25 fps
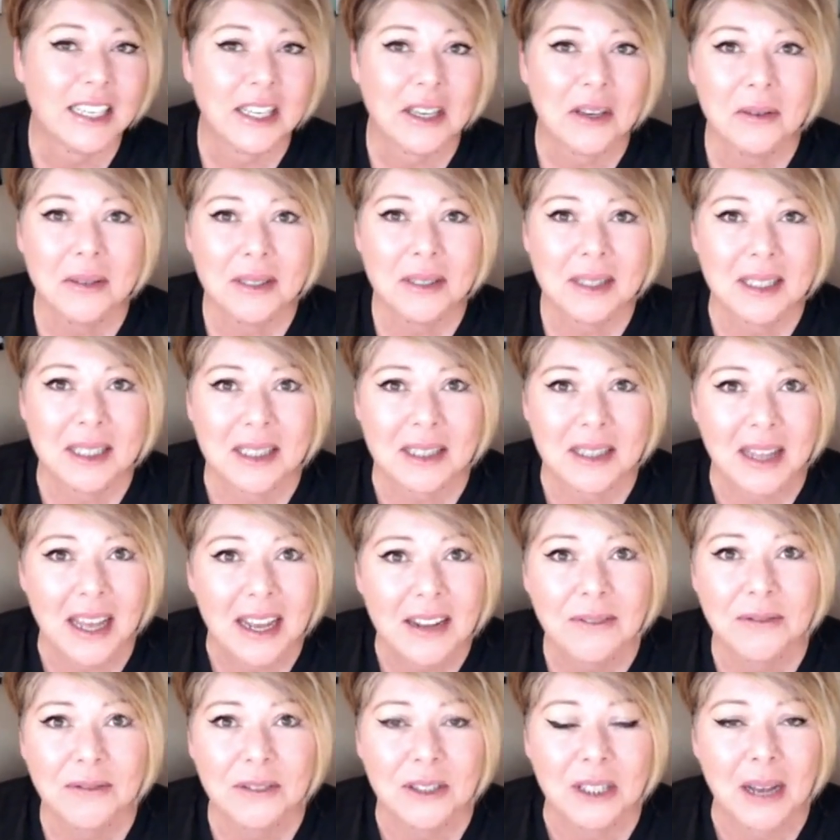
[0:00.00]

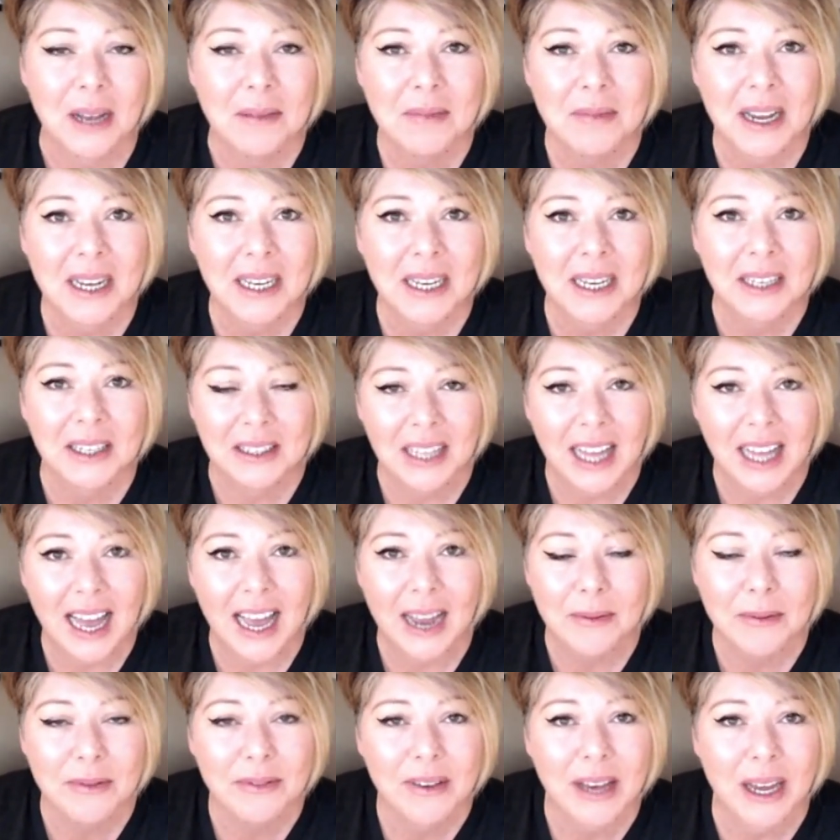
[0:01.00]
delightful. I'm not going to lie.
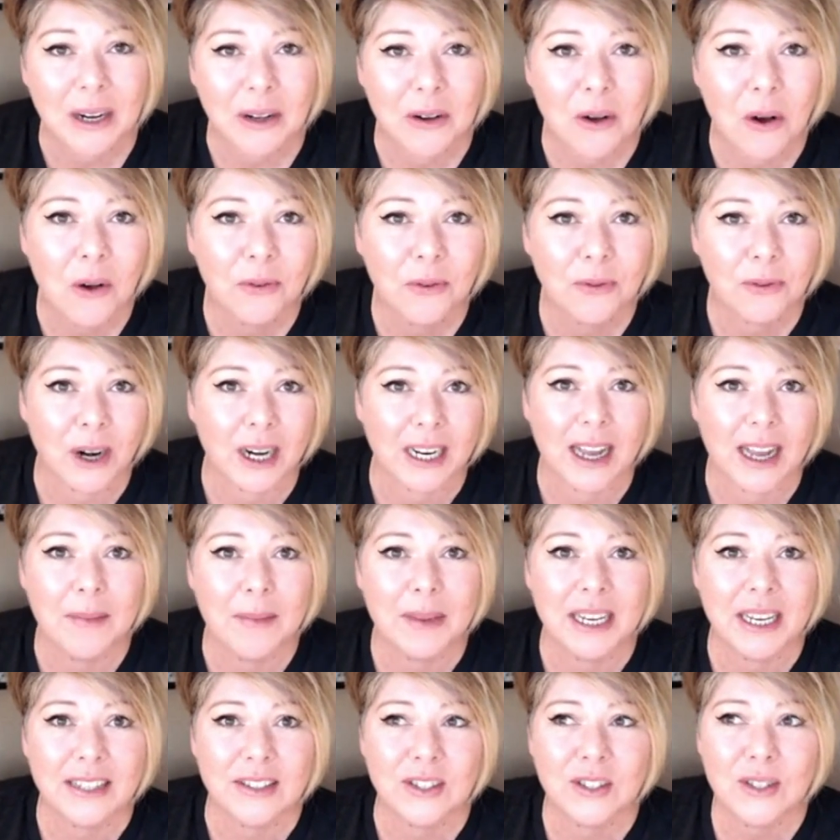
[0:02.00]
We've got a cold front coming
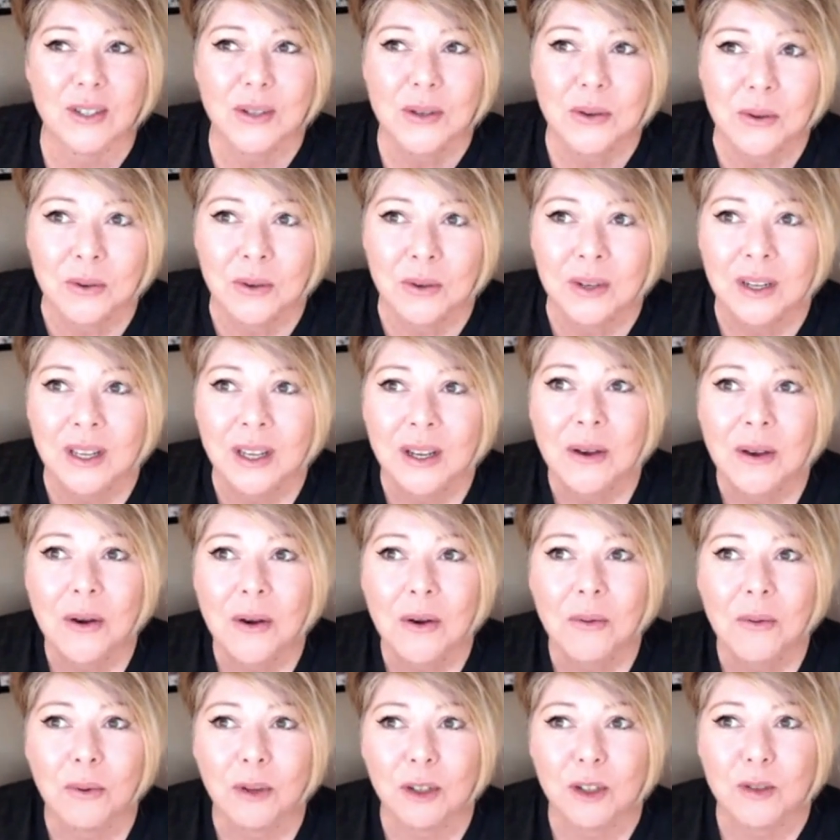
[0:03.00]
in soon,
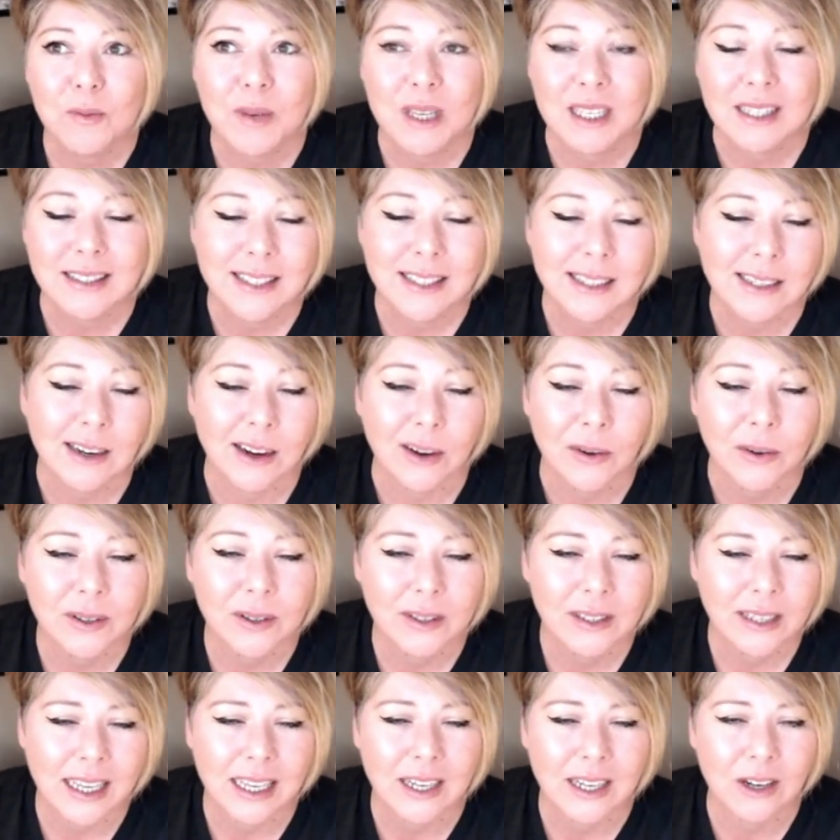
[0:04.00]
which means,
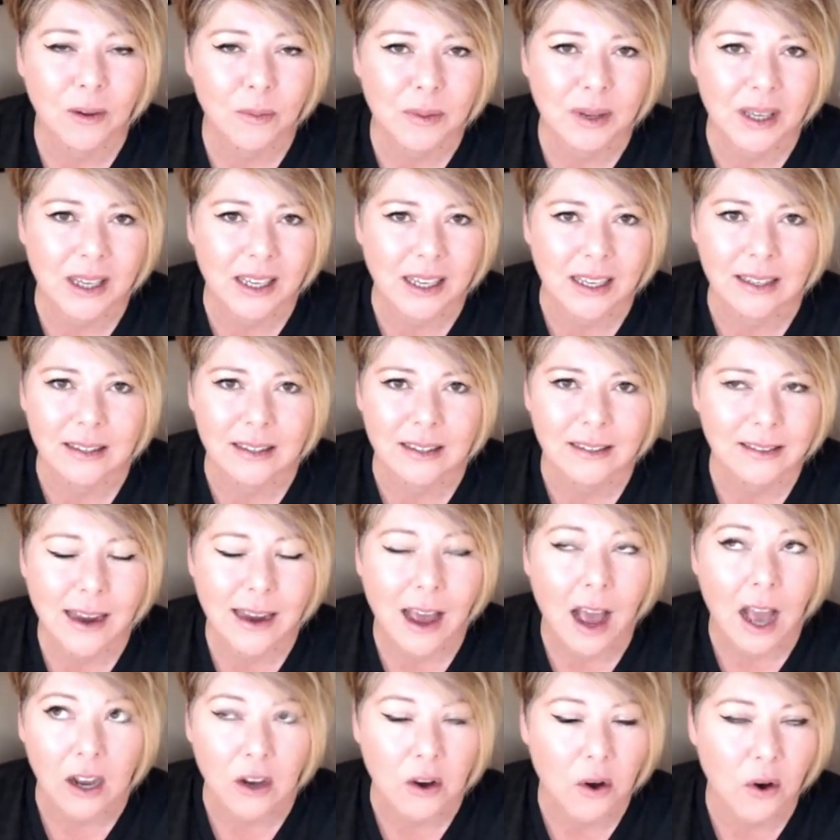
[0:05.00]
it'll be
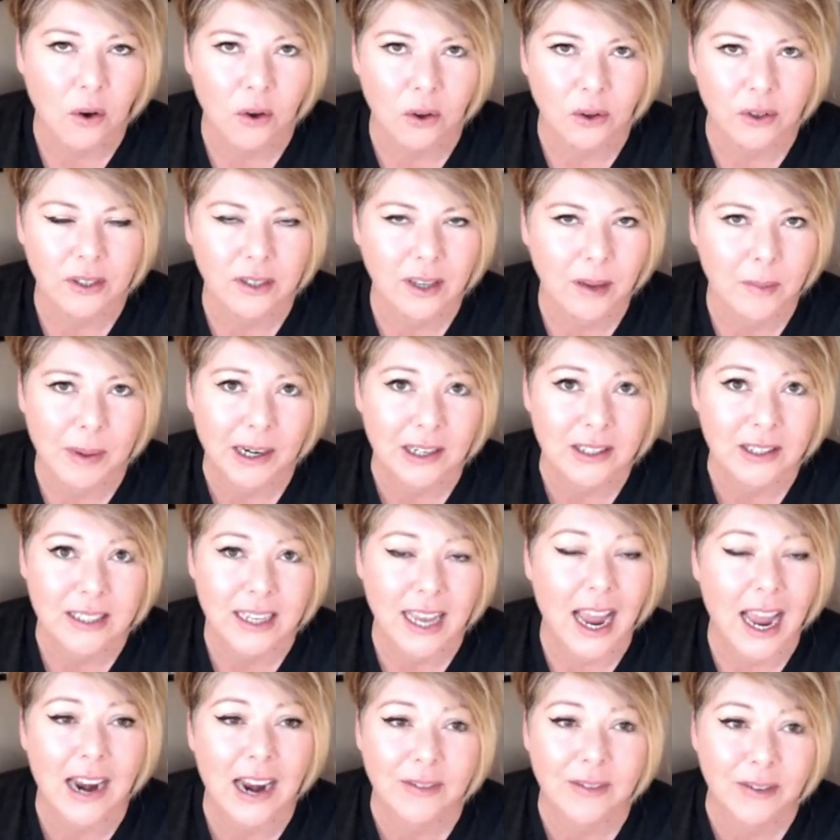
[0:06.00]
not cold compared
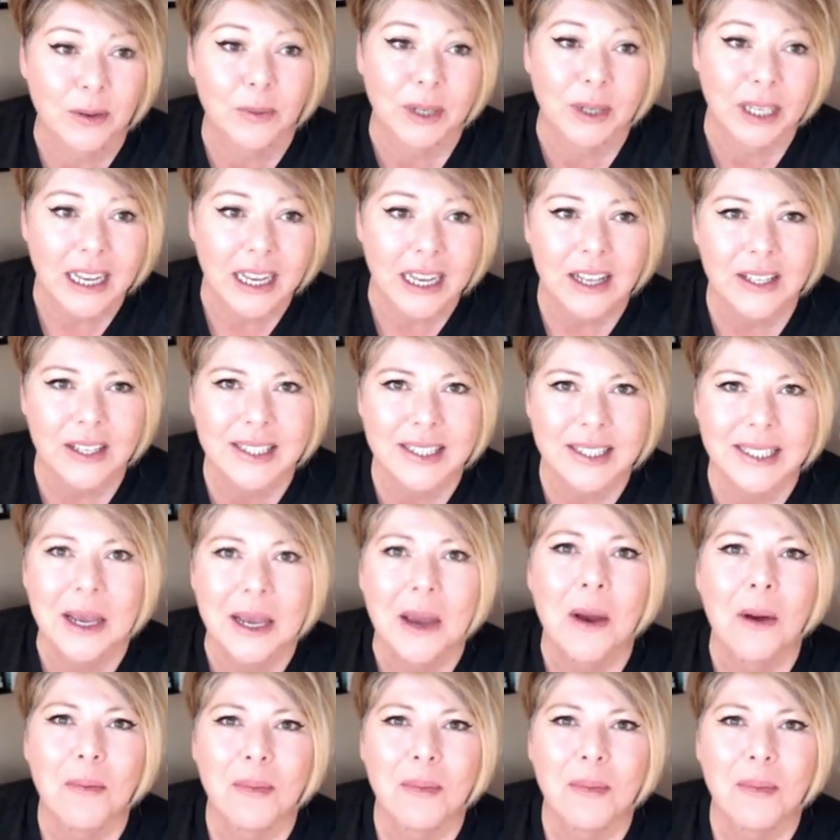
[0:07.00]
to everyone else, but it's